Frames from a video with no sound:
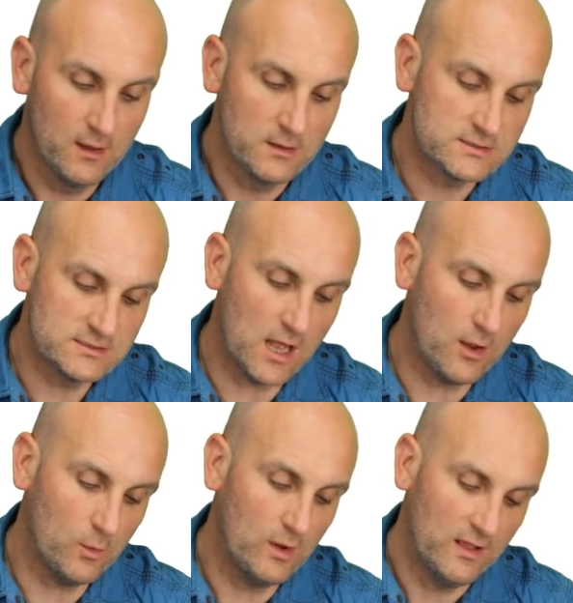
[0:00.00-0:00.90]

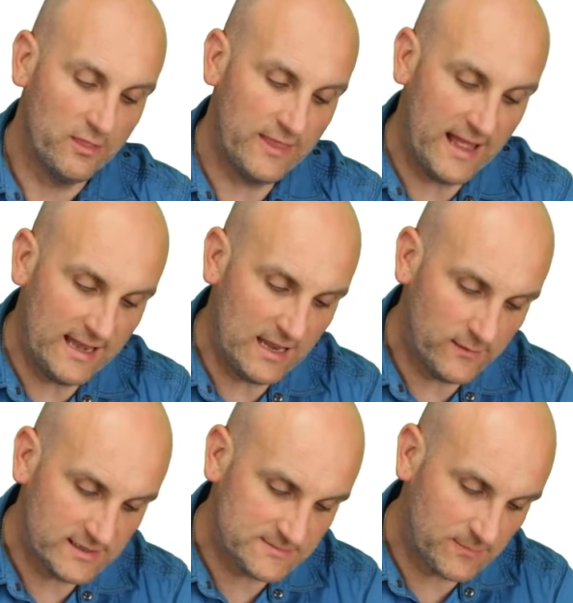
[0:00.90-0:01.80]
so that
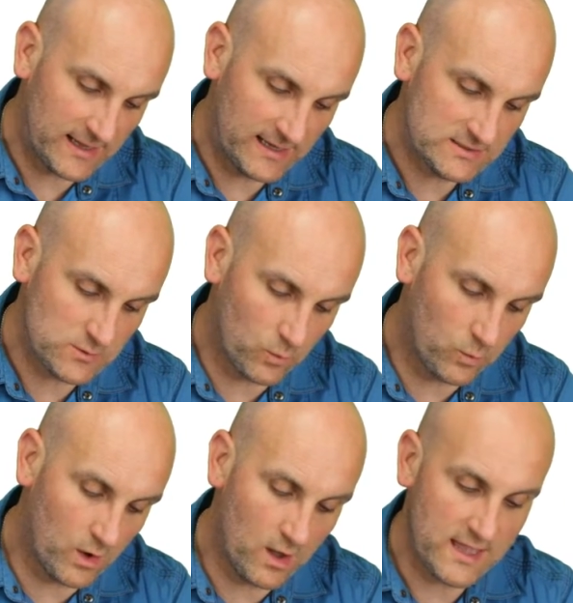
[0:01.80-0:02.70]
now explains
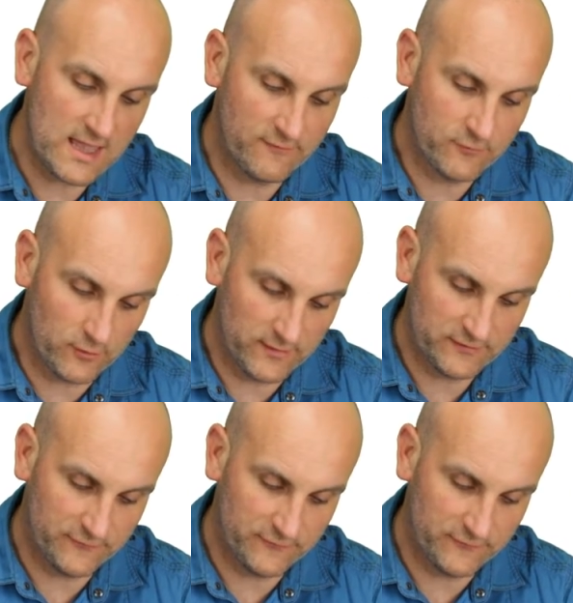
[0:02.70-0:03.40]
why I've got this